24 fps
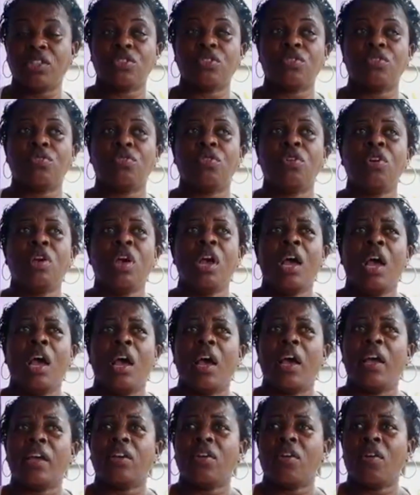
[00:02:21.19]
So
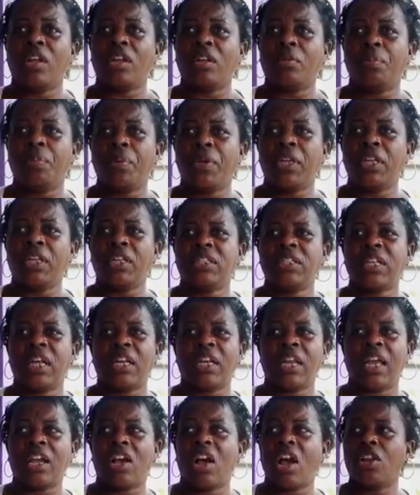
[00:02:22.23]
I called the police and
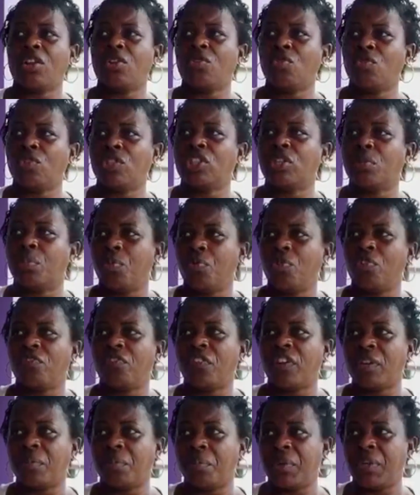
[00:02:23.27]
I got no support
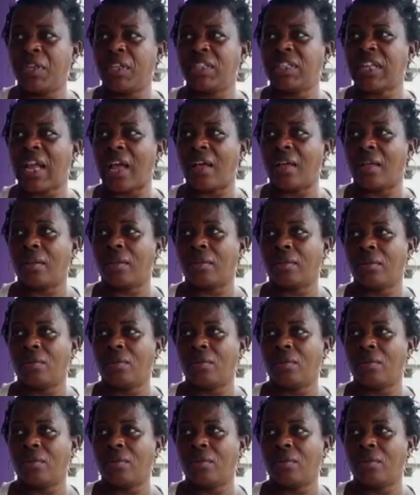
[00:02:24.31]
from the police at